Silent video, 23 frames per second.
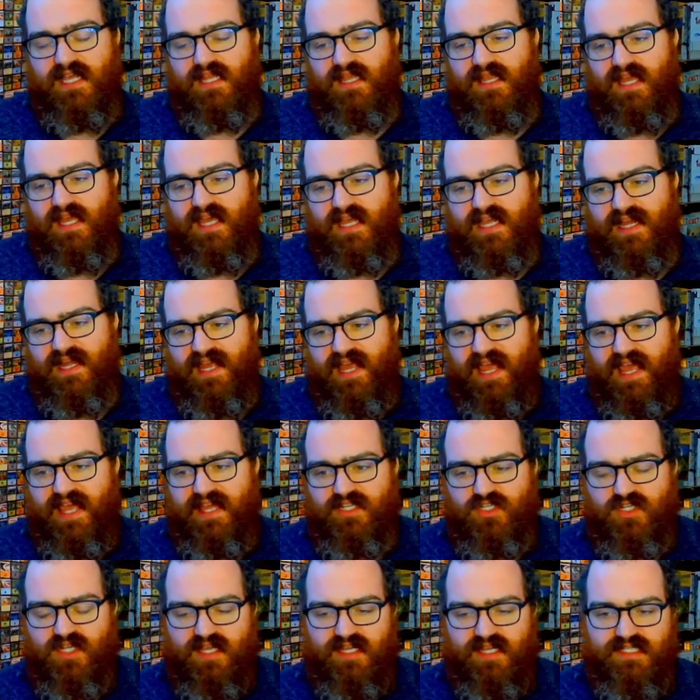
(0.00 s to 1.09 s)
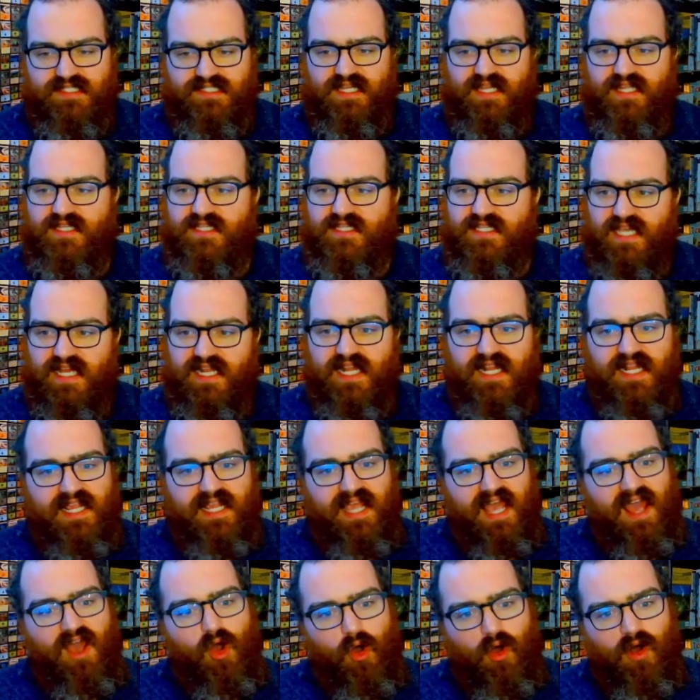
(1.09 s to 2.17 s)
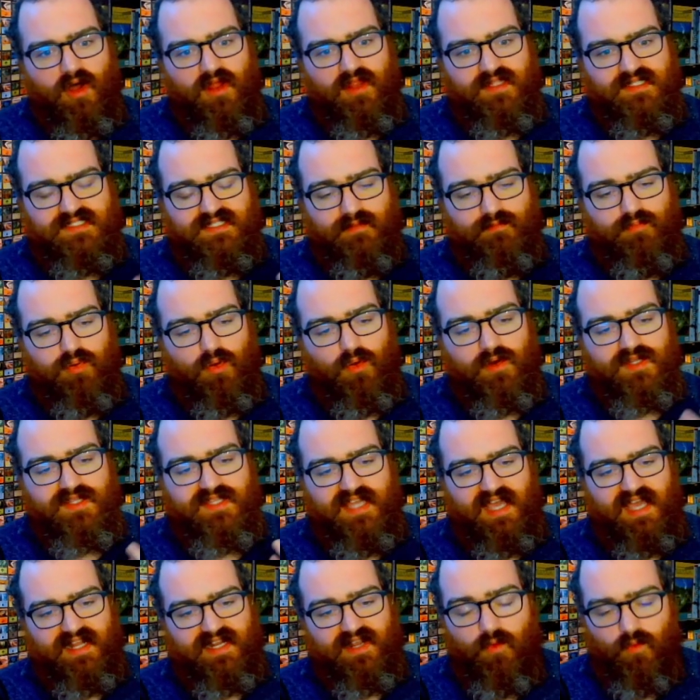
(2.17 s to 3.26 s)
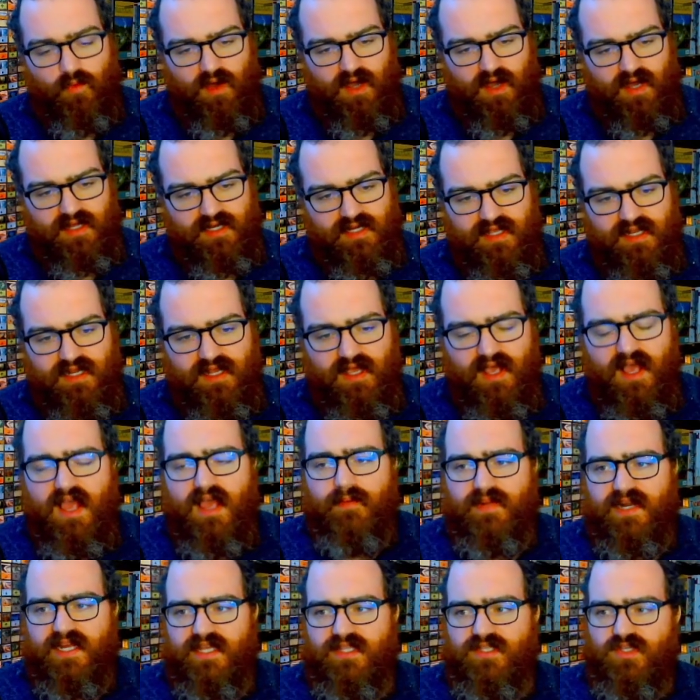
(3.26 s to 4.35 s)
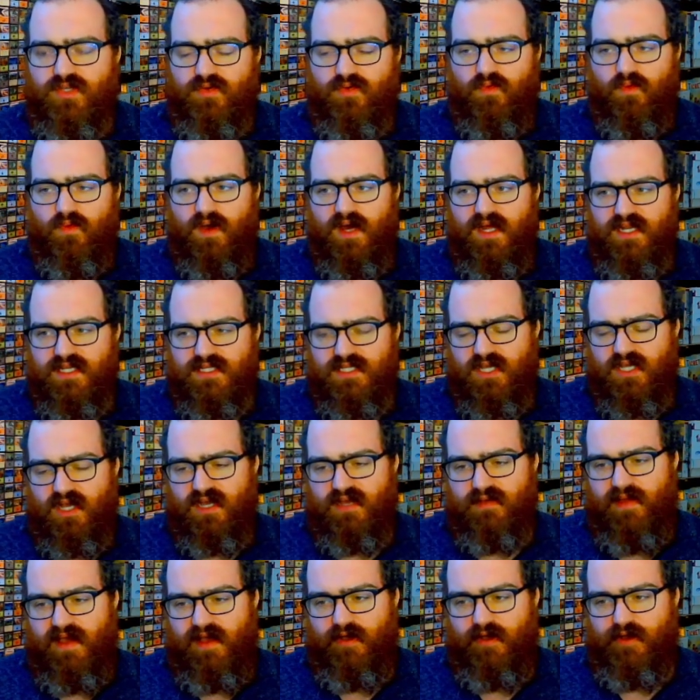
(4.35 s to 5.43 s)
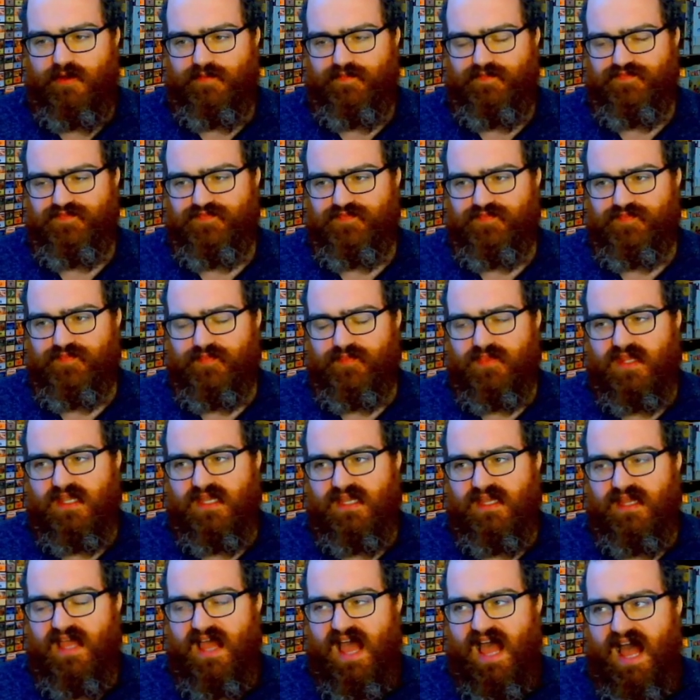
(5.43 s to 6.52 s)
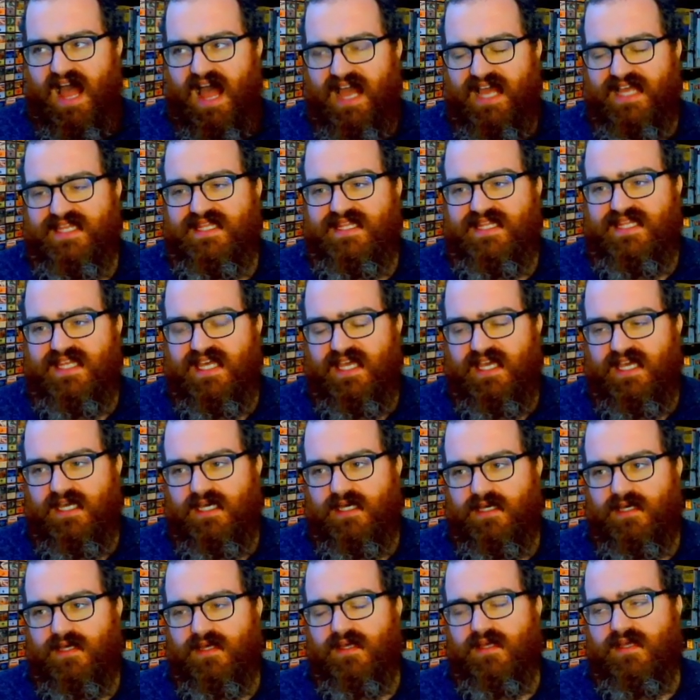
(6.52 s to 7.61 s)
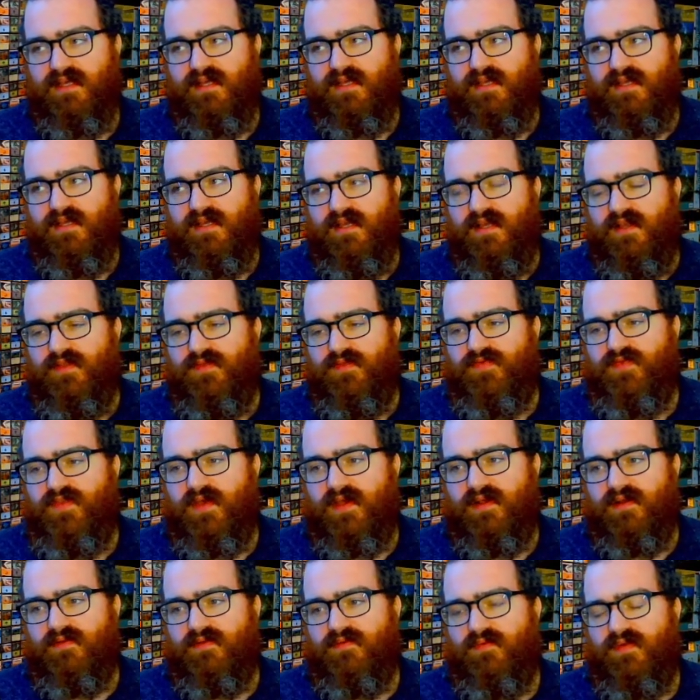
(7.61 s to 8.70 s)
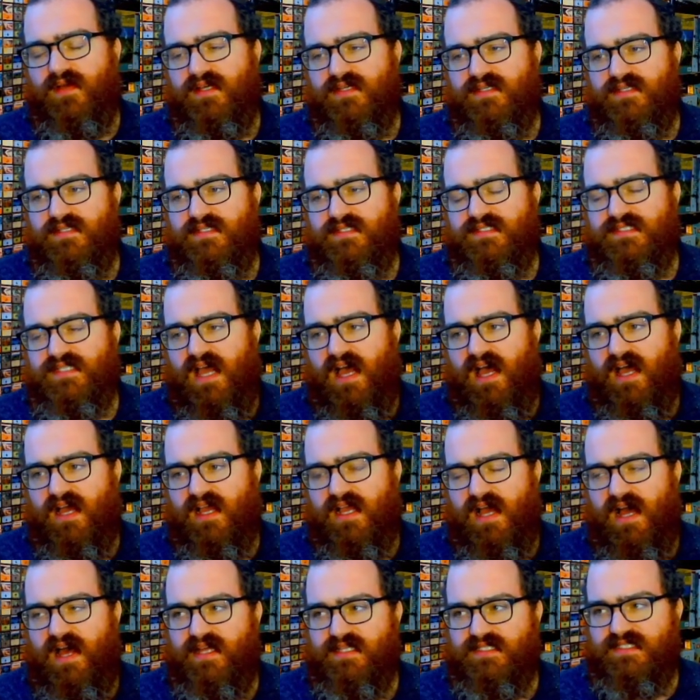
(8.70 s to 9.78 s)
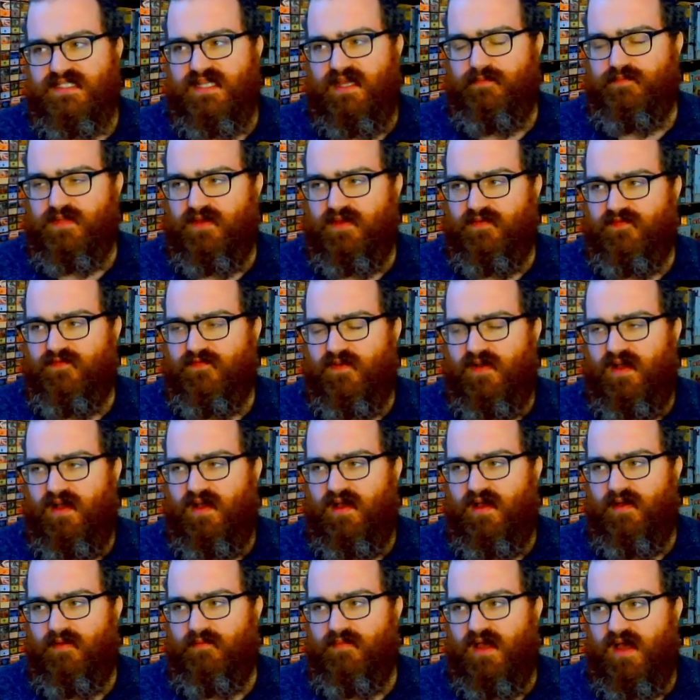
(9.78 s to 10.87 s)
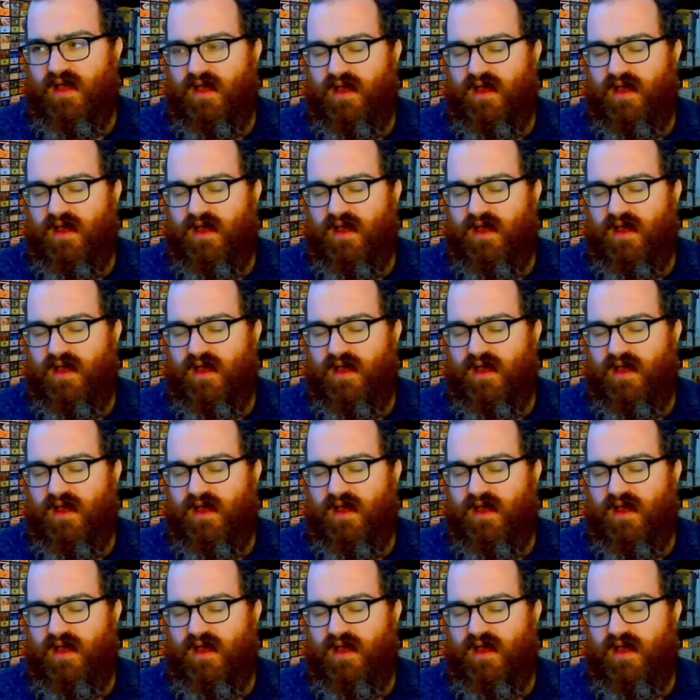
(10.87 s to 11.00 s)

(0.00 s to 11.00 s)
like it just didn't get all the support that it wanted. But I do want to talk about, I think there was a concept from